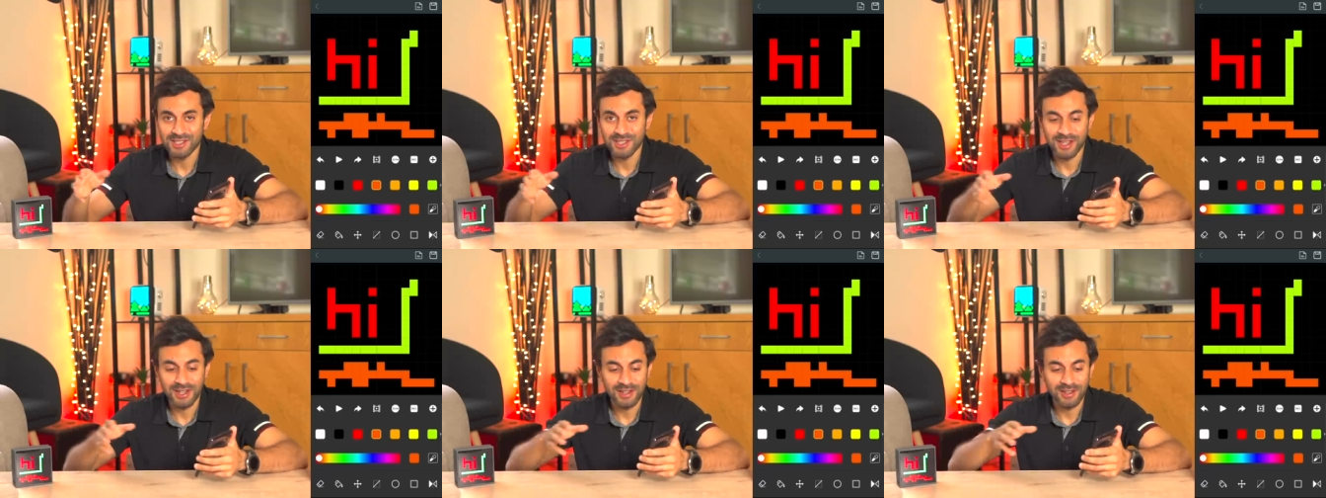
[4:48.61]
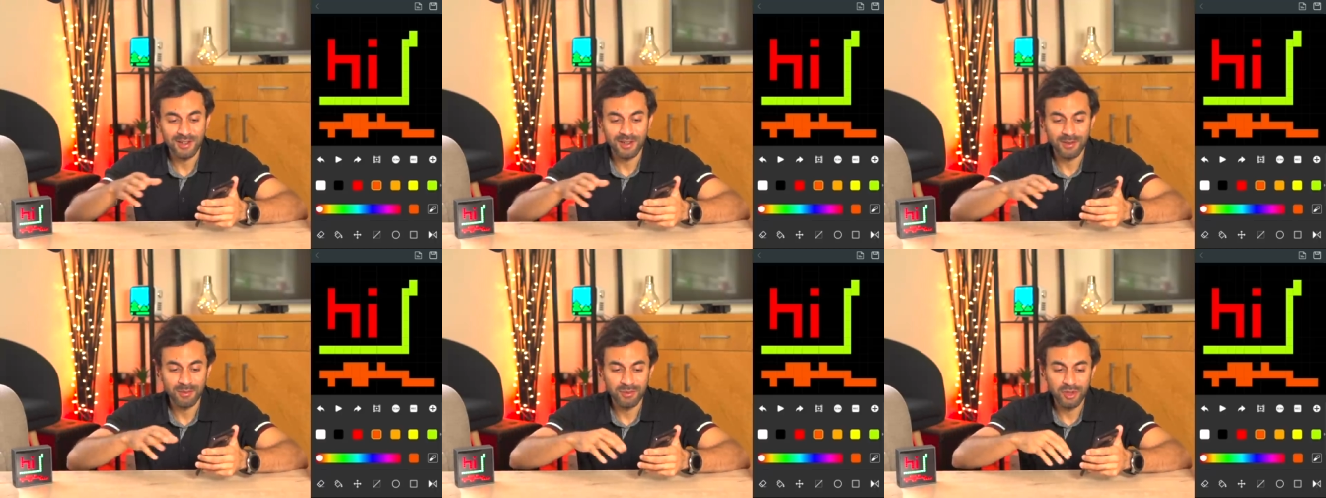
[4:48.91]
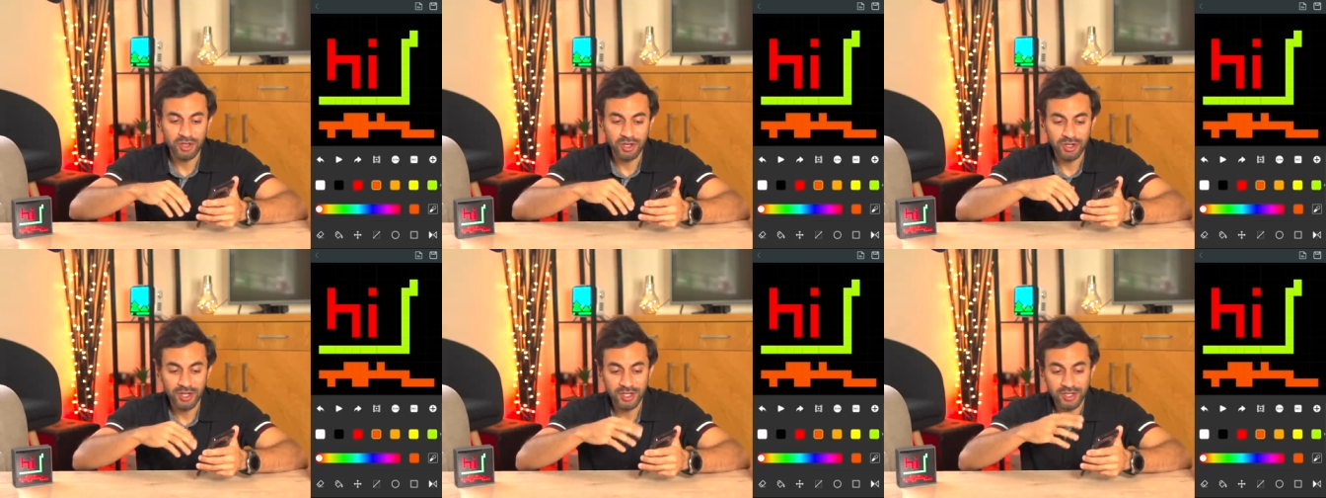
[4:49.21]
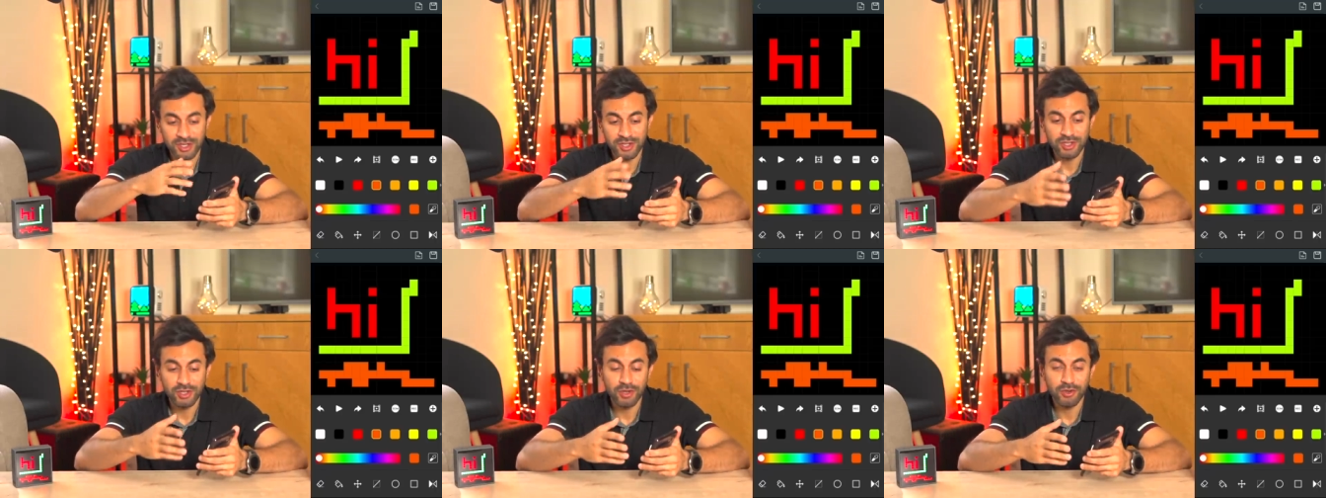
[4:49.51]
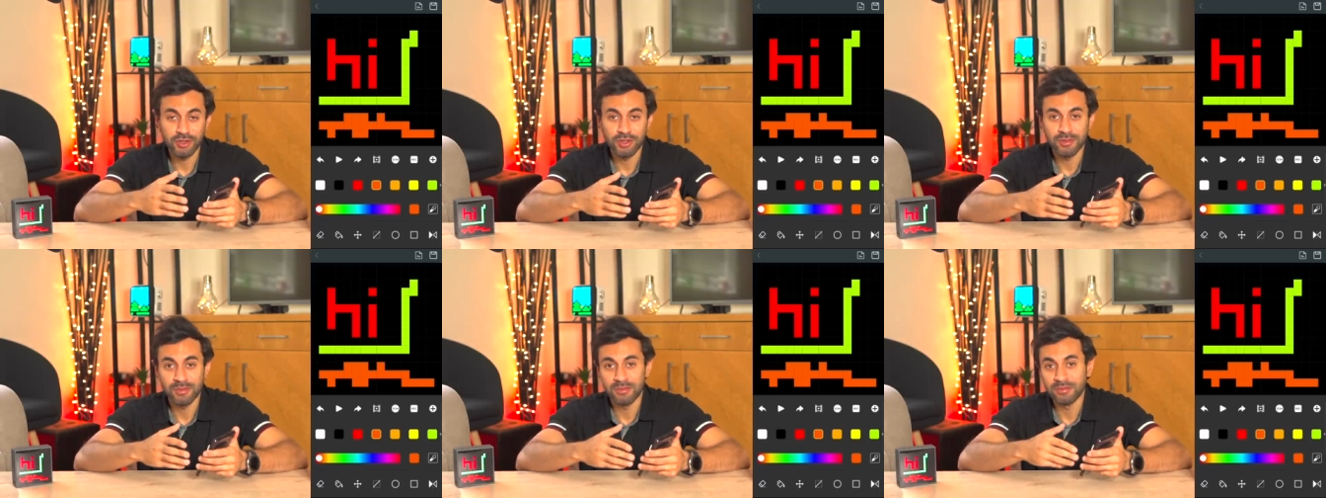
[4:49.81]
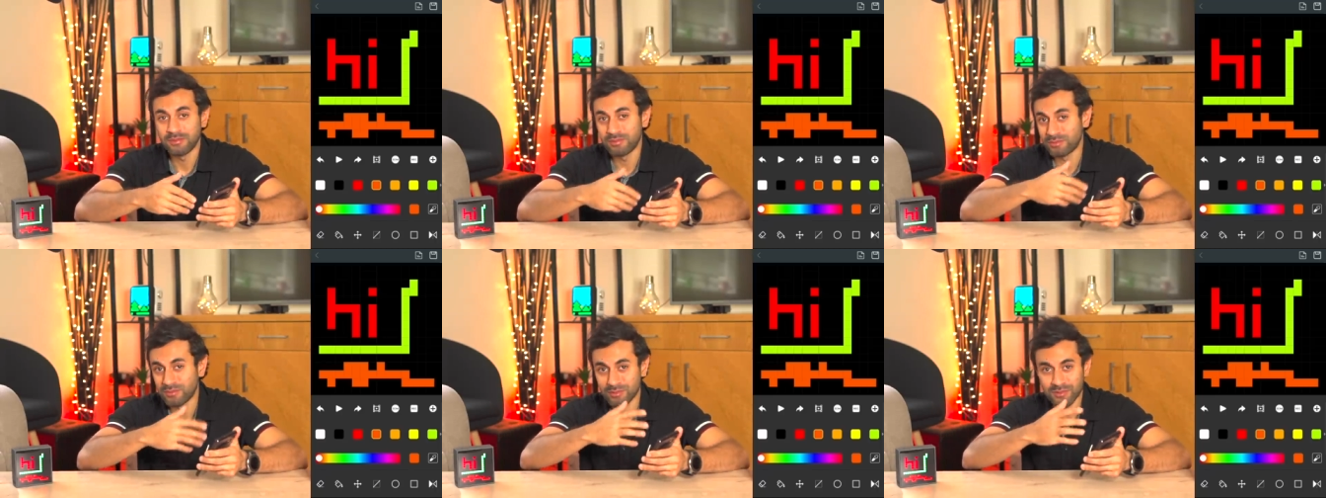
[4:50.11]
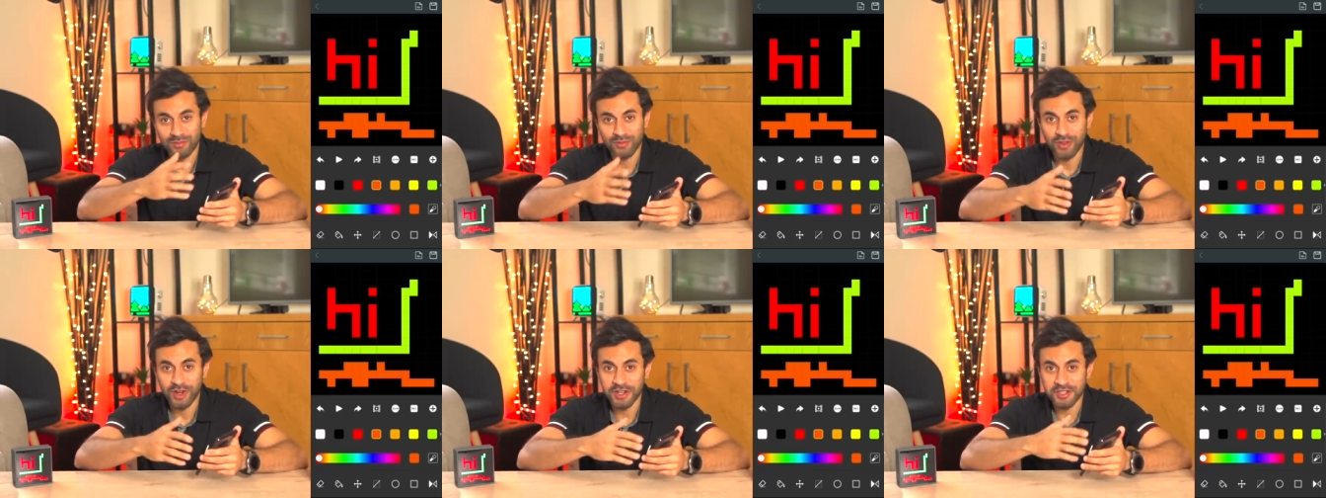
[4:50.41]
then um, you can actually show them
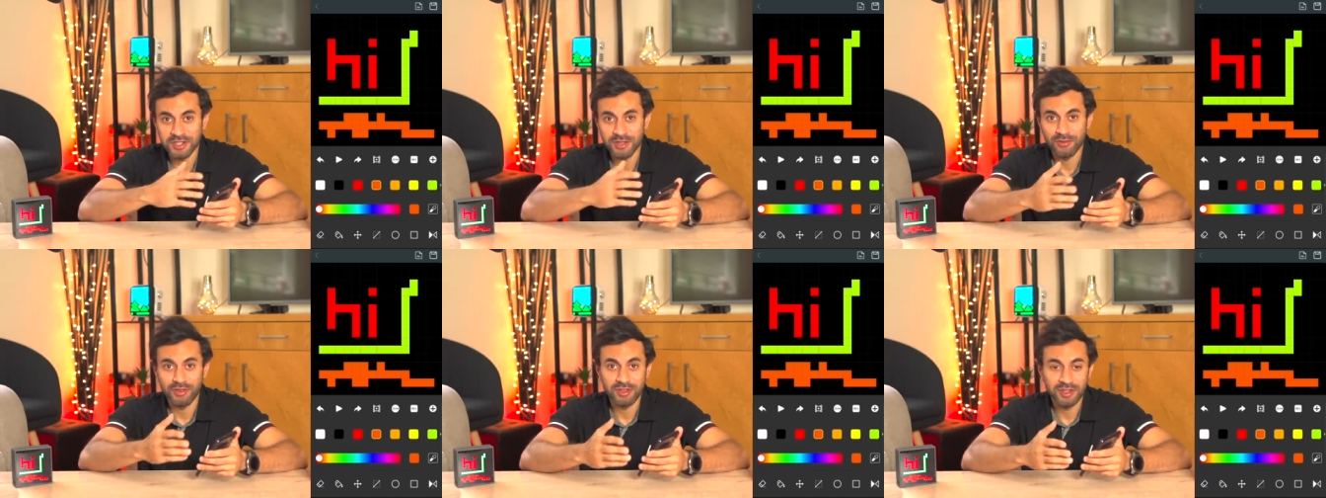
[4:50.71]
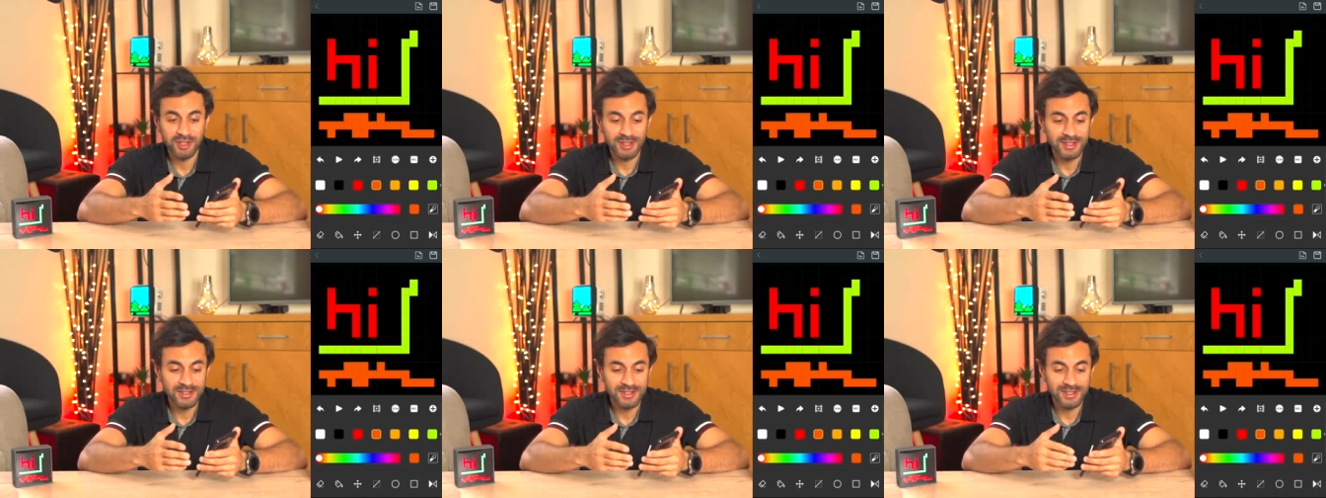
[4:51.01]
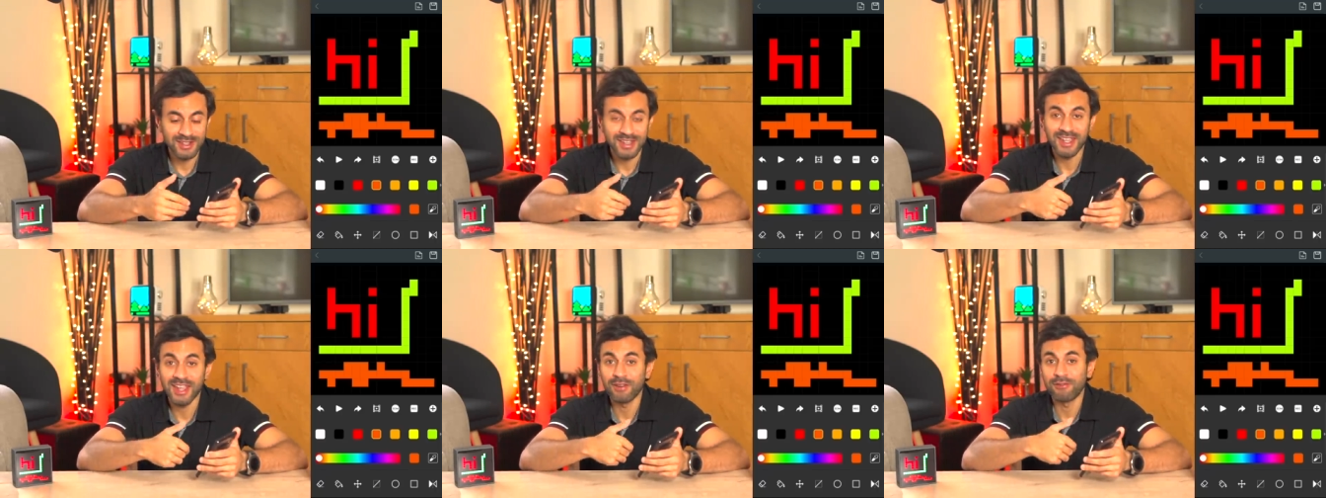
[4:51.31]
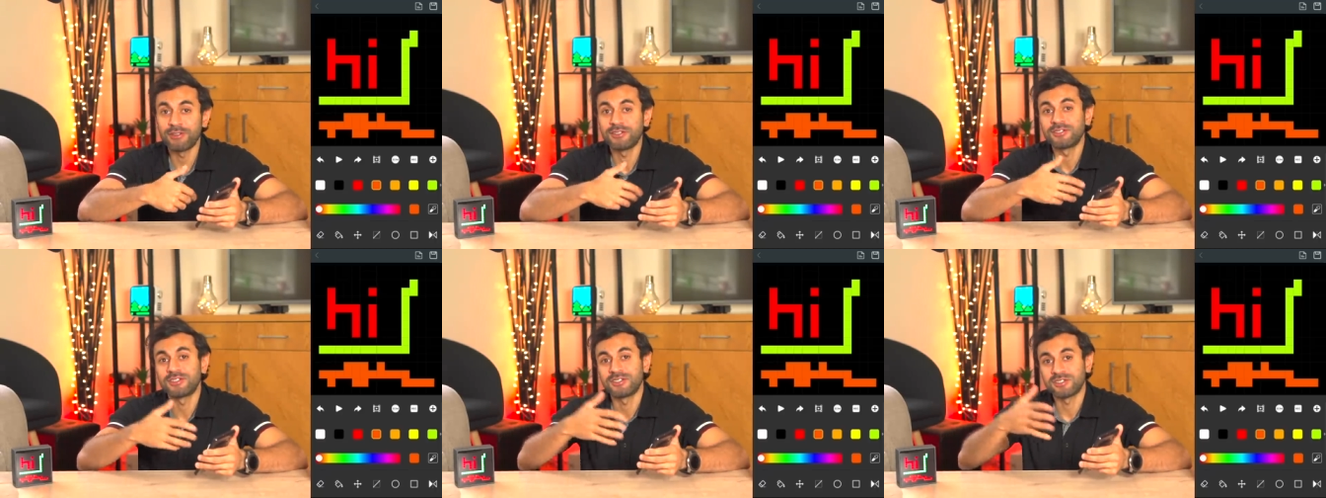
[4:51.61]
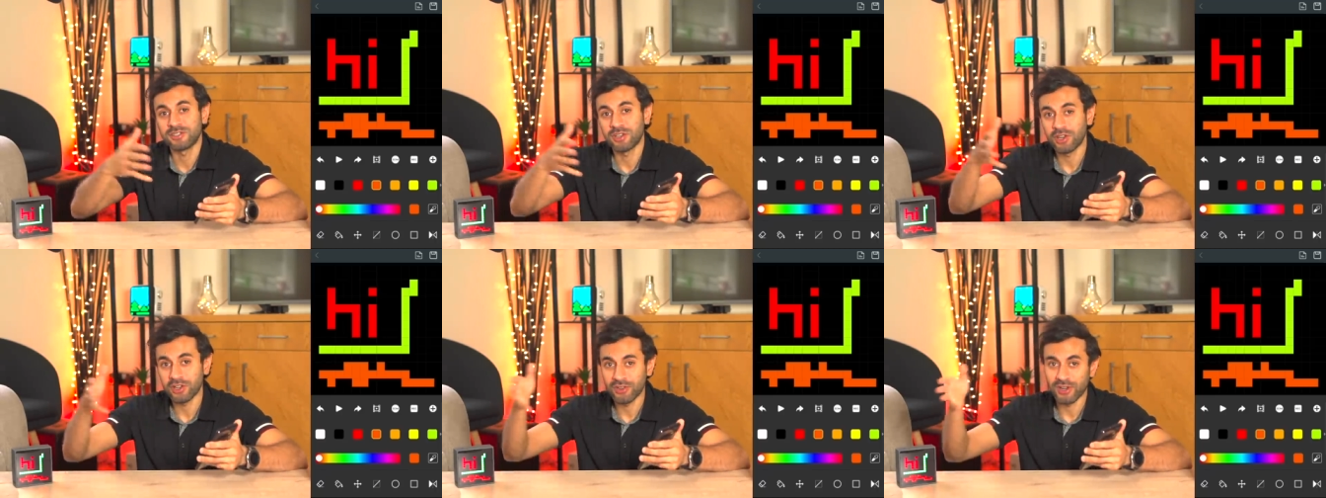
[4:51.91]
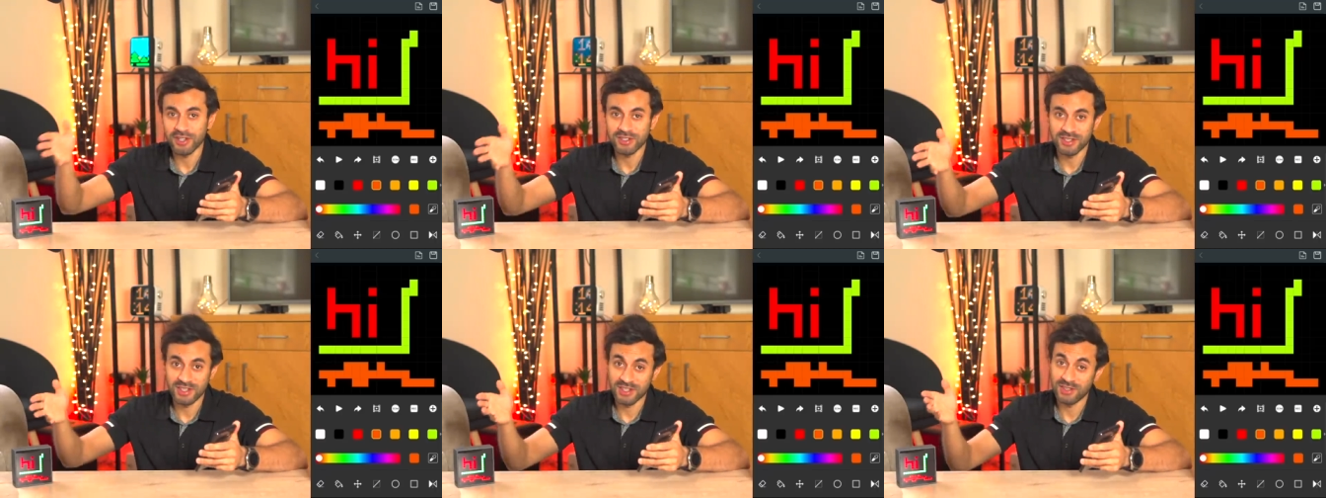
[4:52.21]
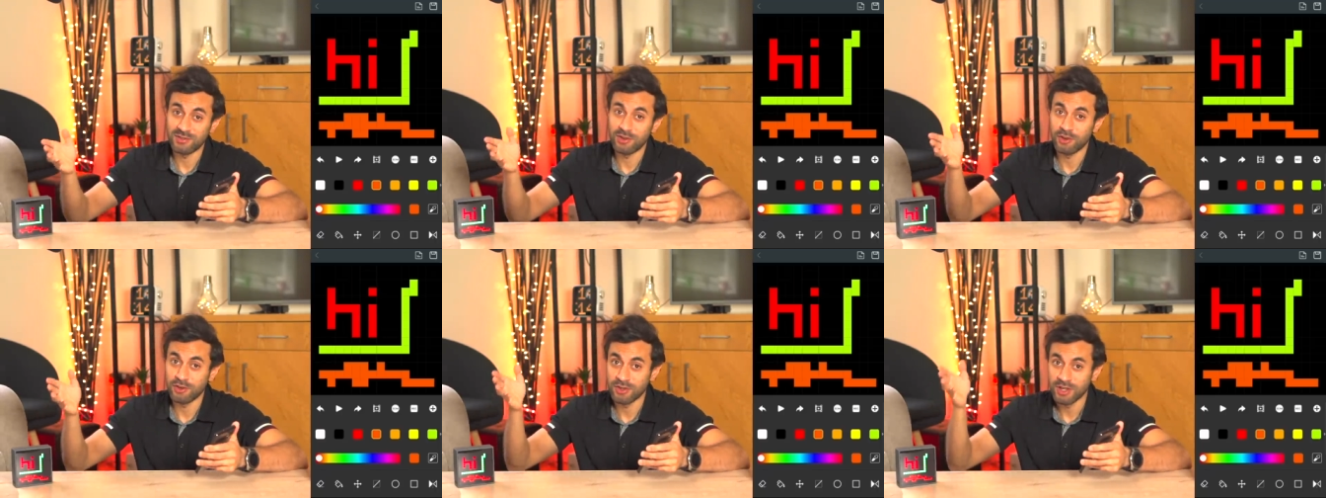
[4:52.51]
various different things and get everyone to start creating
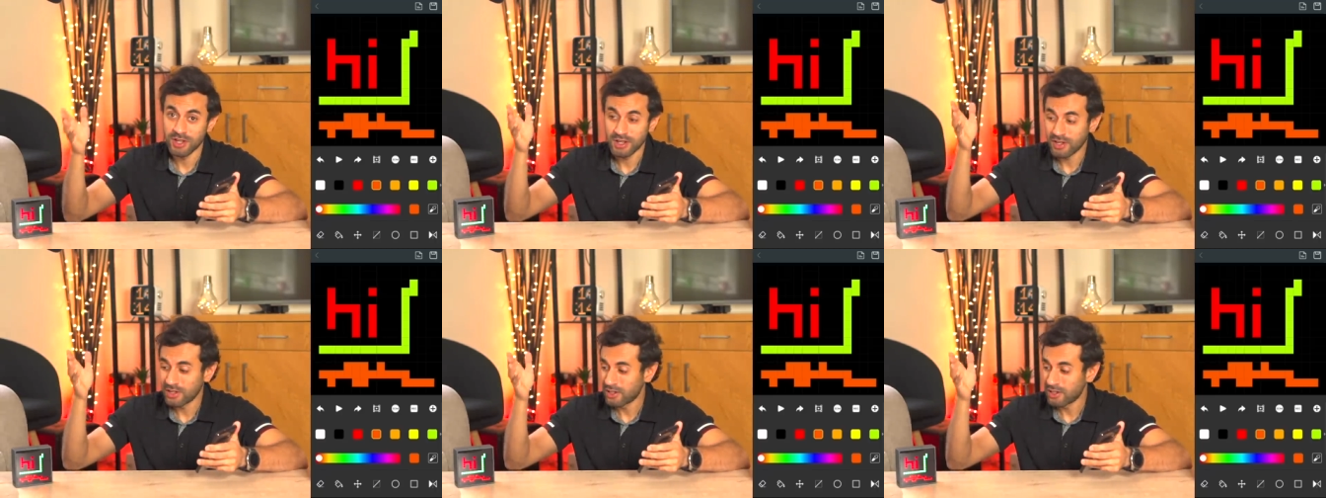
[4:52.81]
their own